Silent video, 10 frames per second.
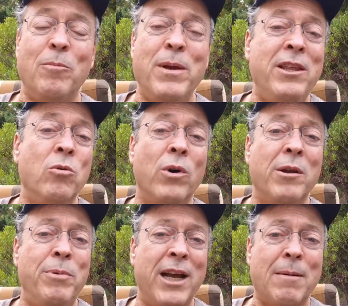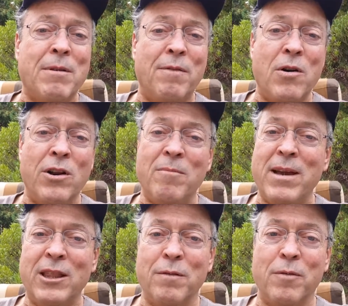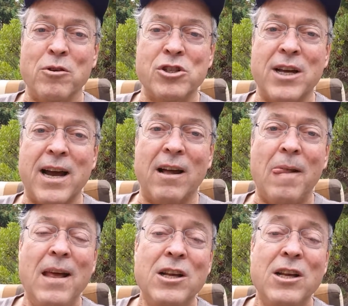being the one to pick up the phone and make the first dial.